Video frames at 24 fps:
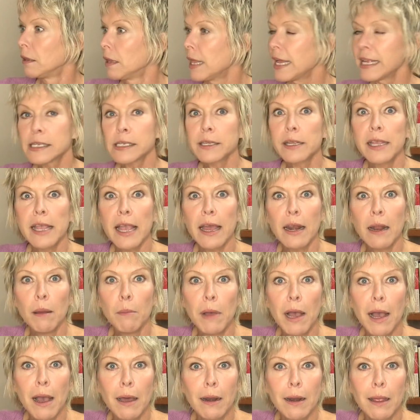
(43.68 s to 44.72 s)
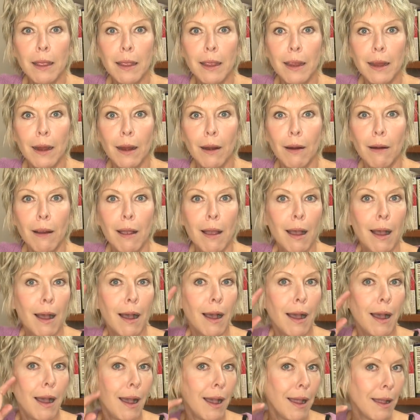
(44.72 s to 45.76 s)
Let's get them out of here.
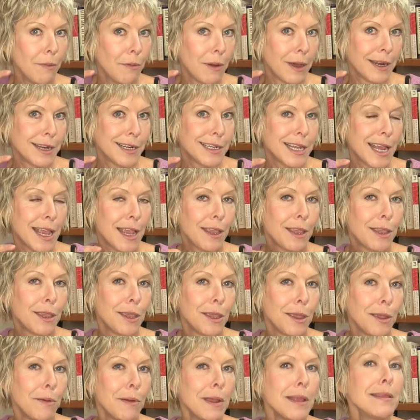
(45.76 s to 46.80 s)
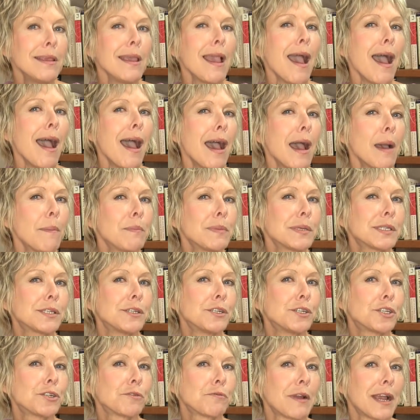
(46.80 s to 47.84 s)
I want to take you in the
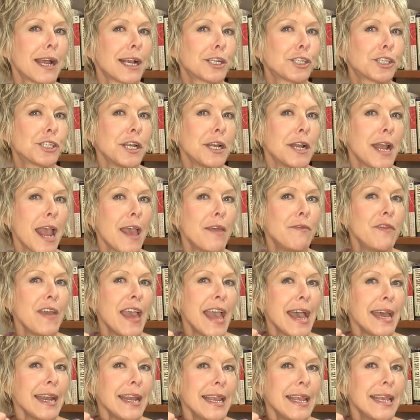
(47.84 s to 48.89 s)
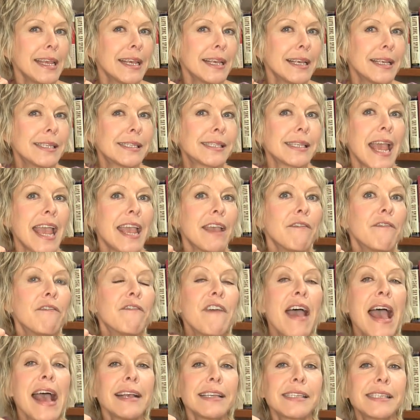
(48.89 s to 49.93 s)
opposite direction, and that is a
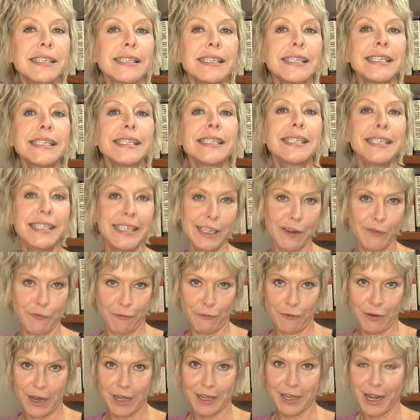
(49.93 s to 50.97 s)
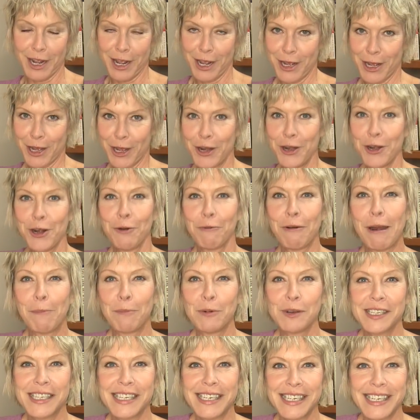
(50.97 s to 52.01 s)
vastly different
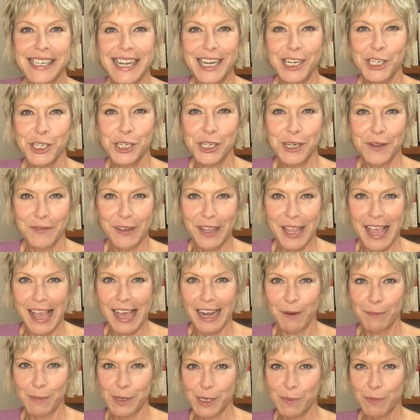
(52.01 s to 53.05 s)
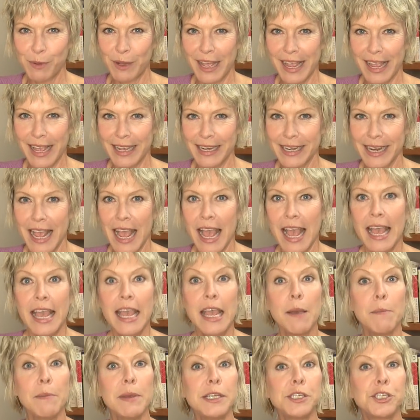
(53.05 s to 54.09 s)
underrepresentation of the cannabis plant.
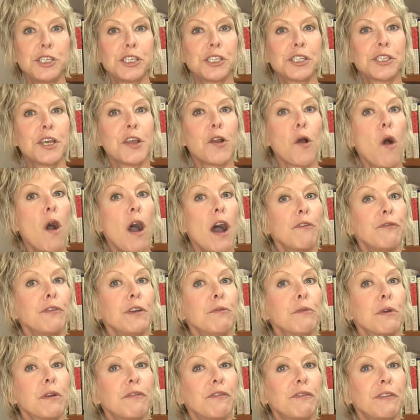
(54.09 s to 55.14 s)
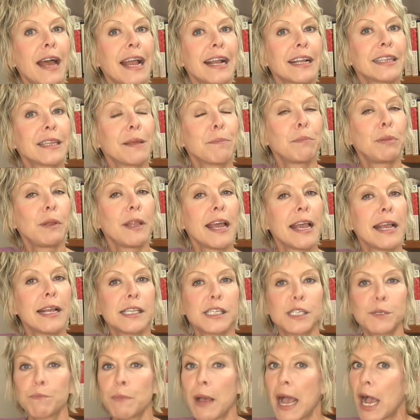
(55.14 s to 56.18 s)
Images that often reflect the
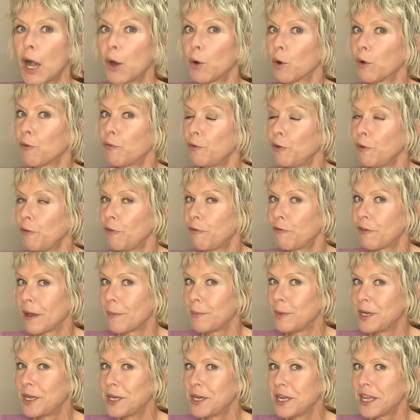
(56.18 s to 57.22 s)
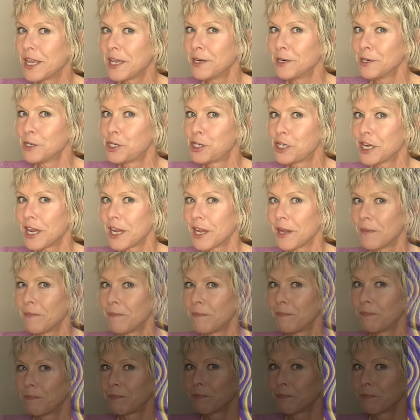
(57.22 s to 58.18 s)
plant's powerful feminine energy.